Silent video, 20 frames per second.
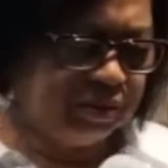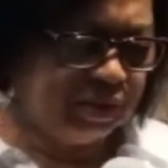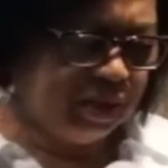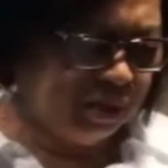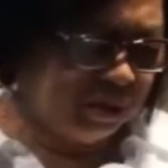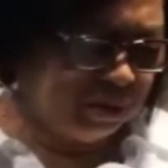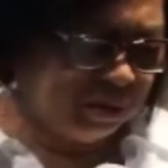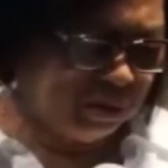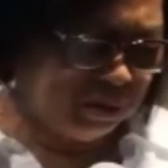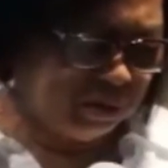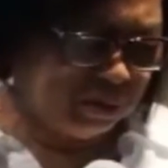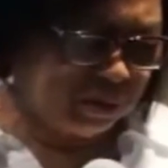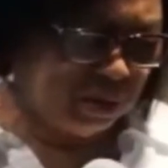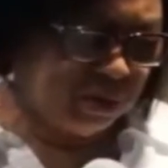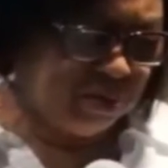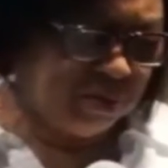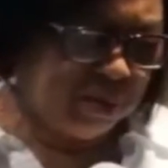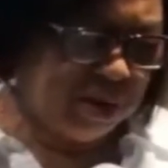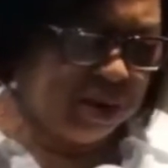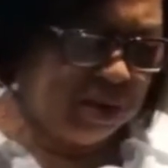Thank you
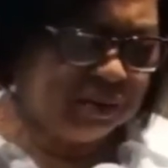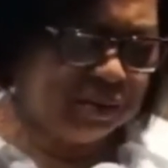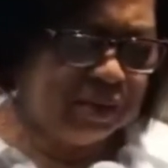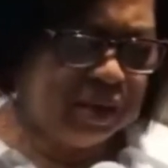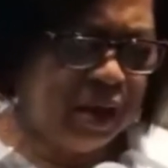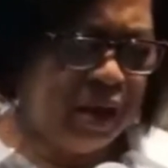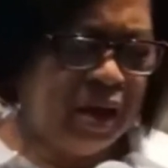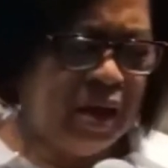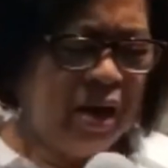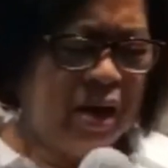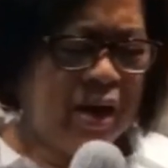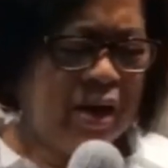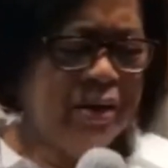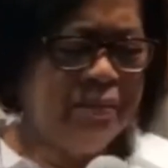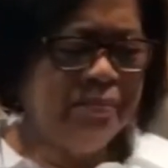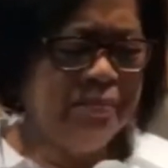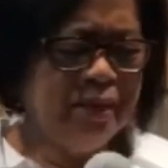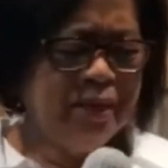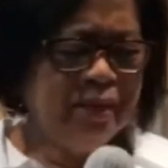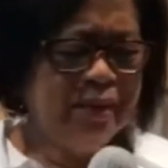so much,
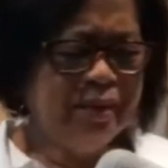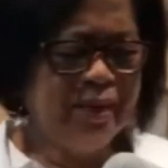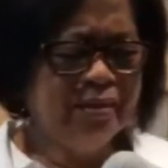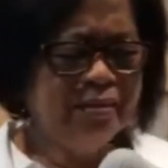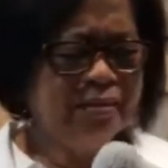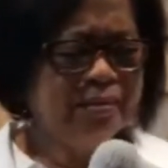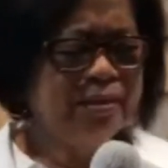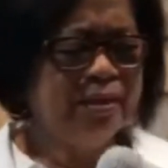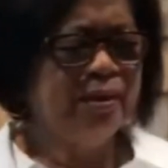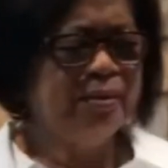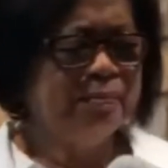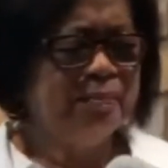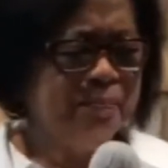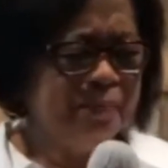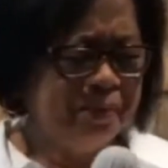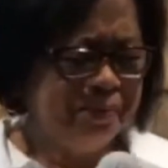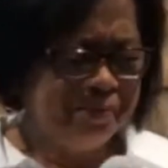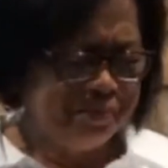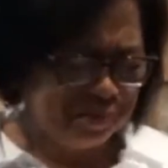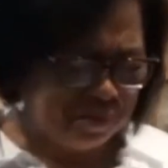humbling ourselves
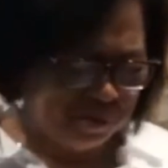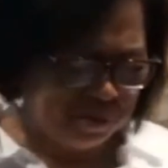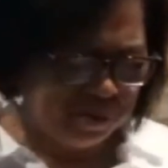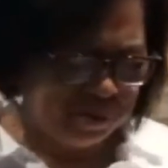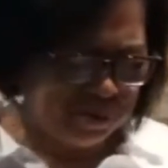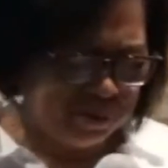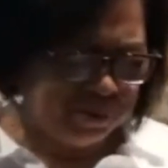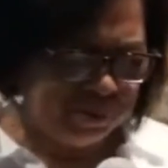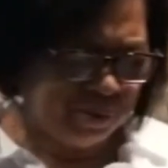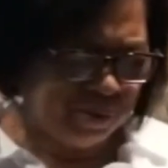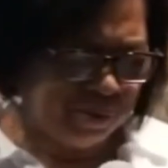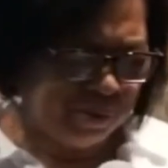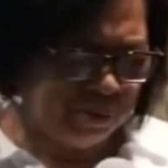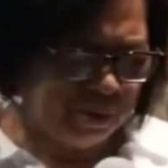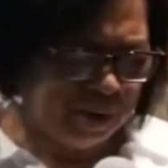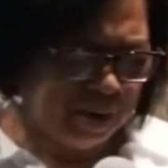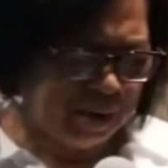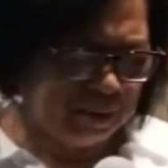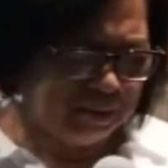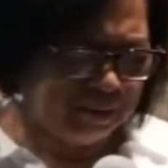before you, O
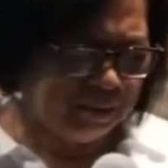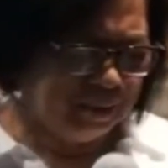God.